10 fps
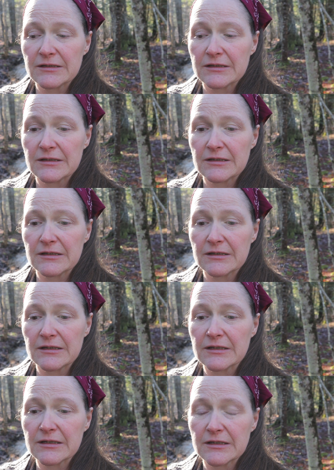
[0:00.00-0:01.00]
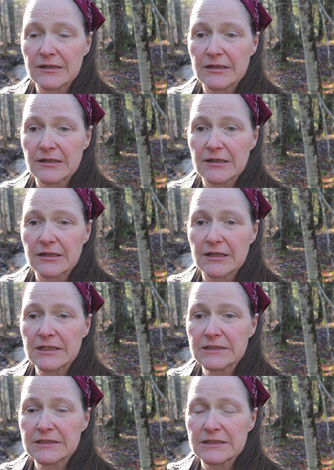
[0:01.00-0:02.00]

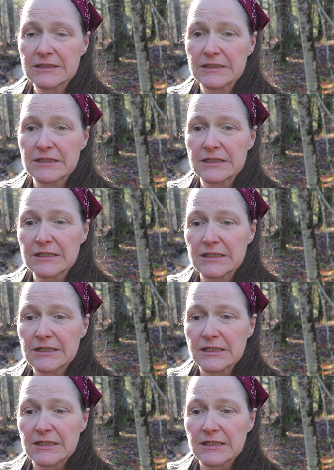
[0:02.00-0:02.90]
No one is speaking in this clip.